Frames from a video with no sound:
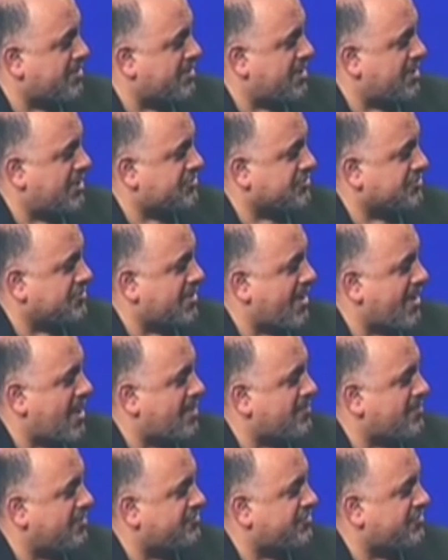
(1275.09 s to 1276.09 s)
the National
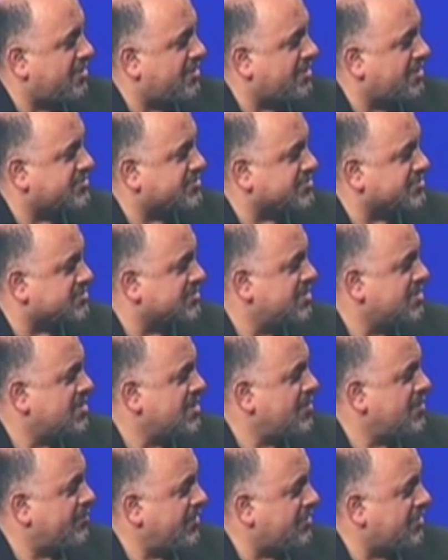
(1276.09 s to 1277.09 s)
Academy of Sciences
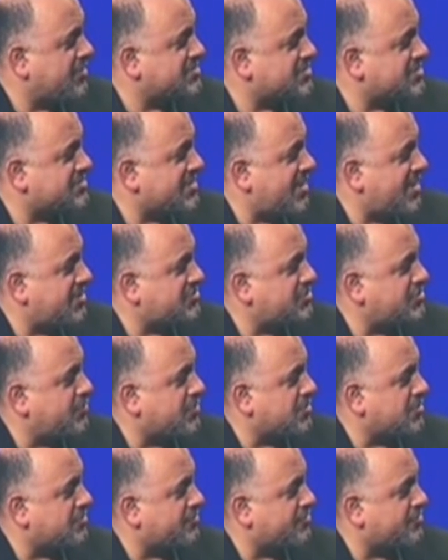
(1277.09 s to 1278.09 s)
because it's actually
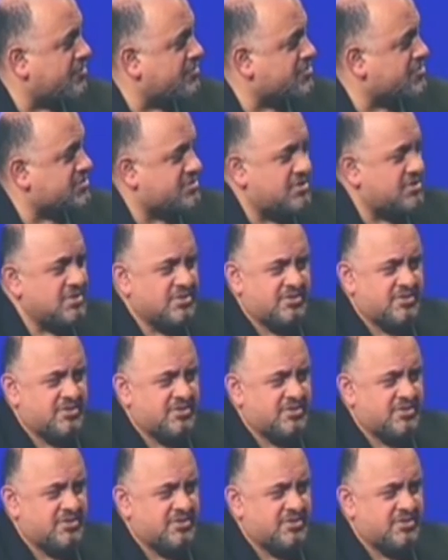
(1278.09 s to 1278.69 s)
one of the first